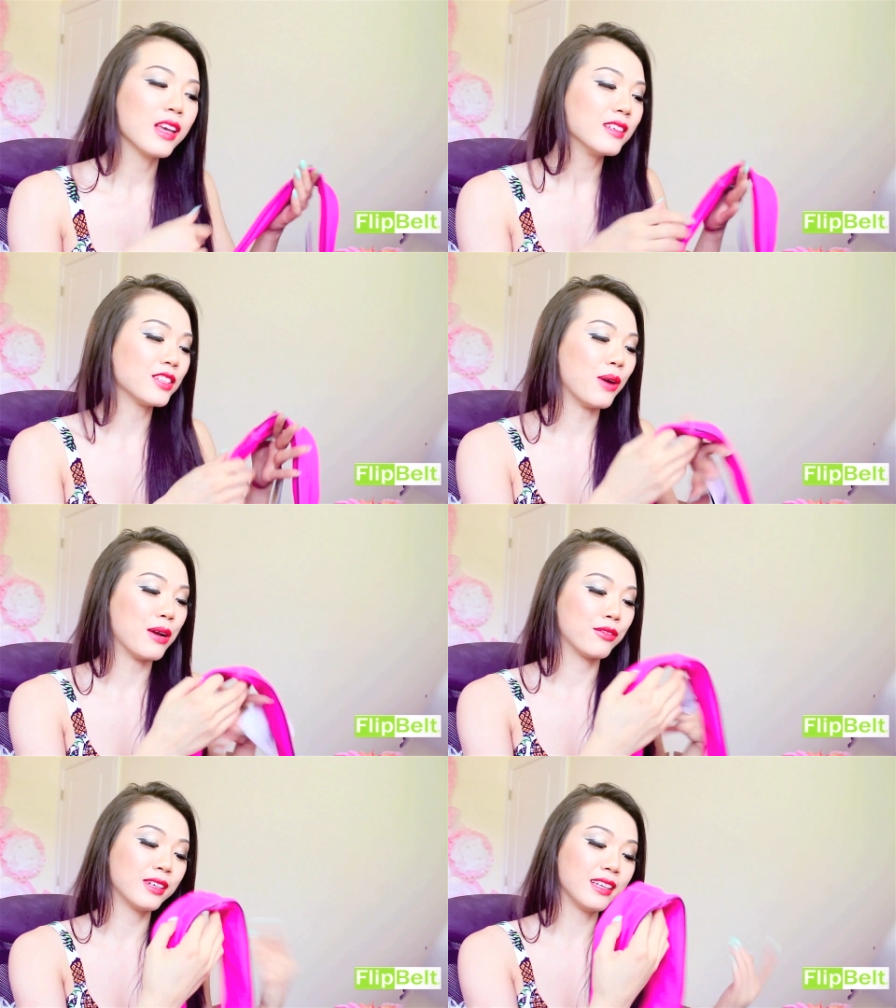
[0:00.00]
So I
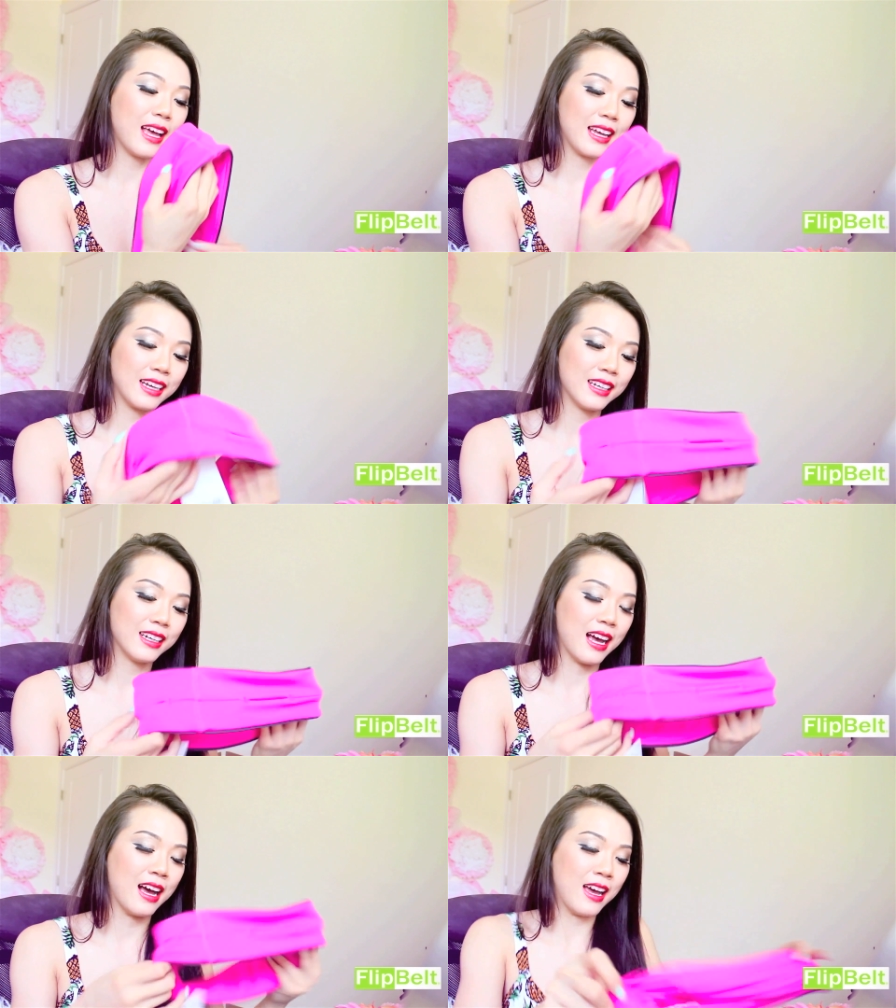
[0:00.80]
really like it.
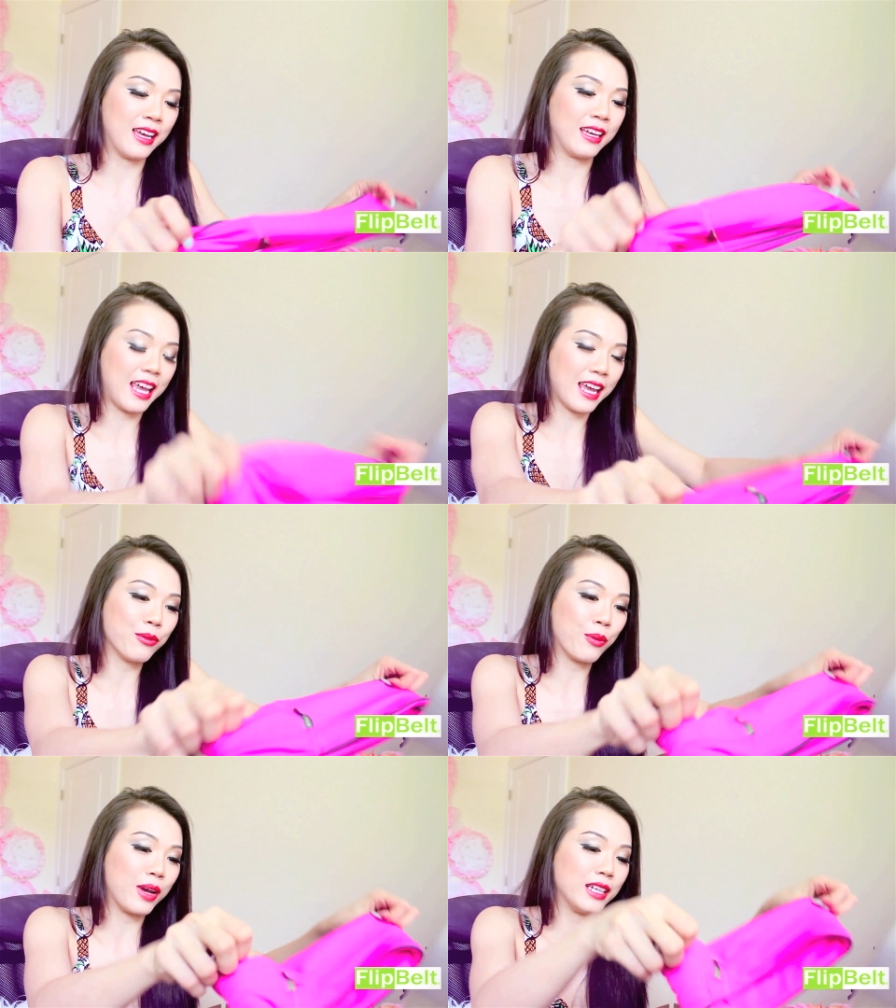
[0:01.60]
I
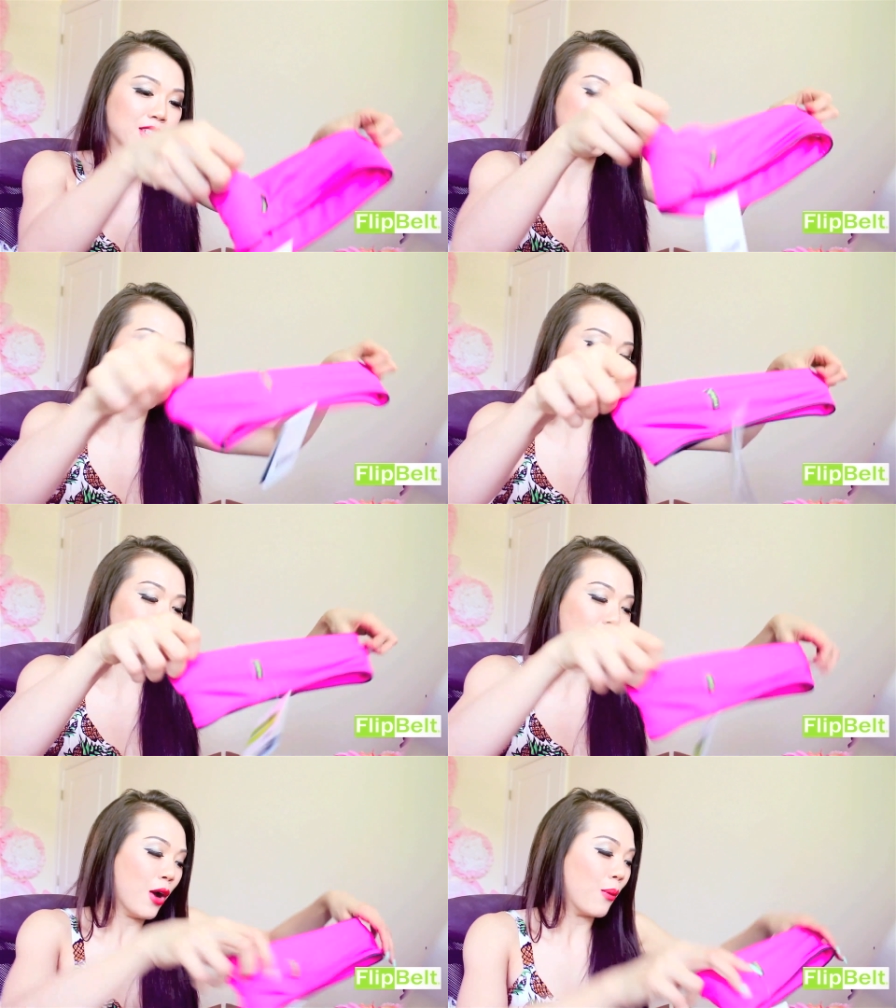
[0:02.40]
can't wait
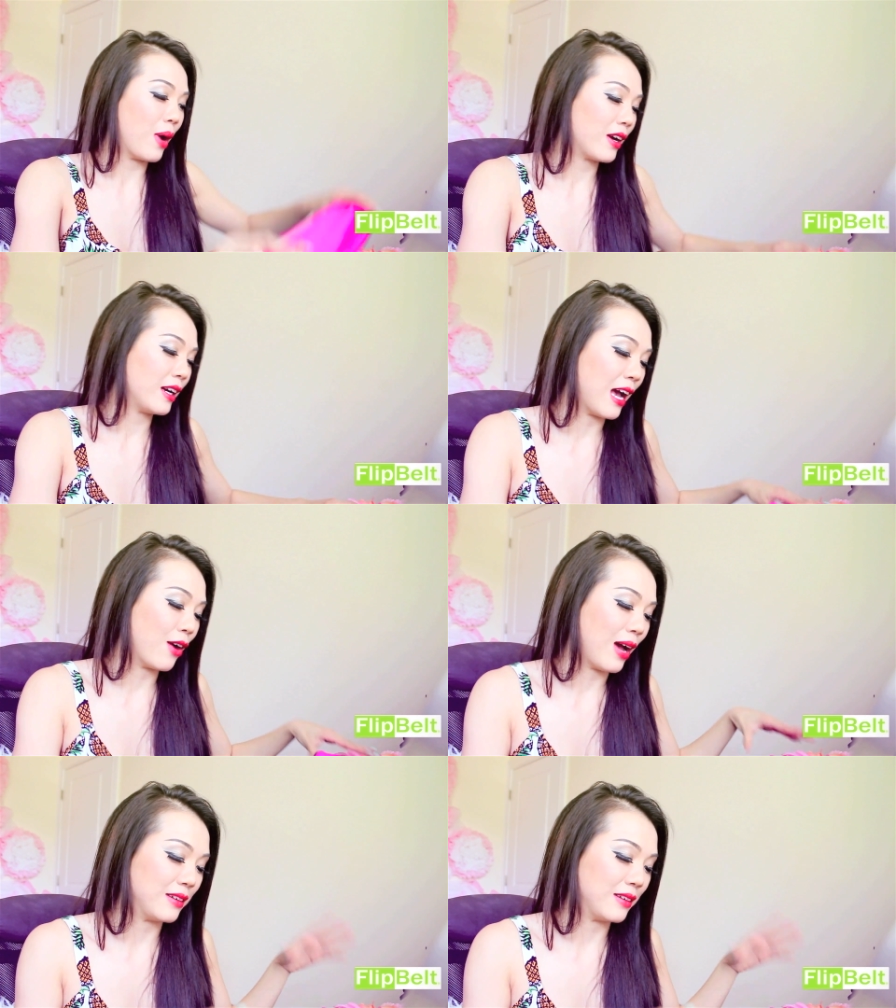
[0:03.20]
to wear it out.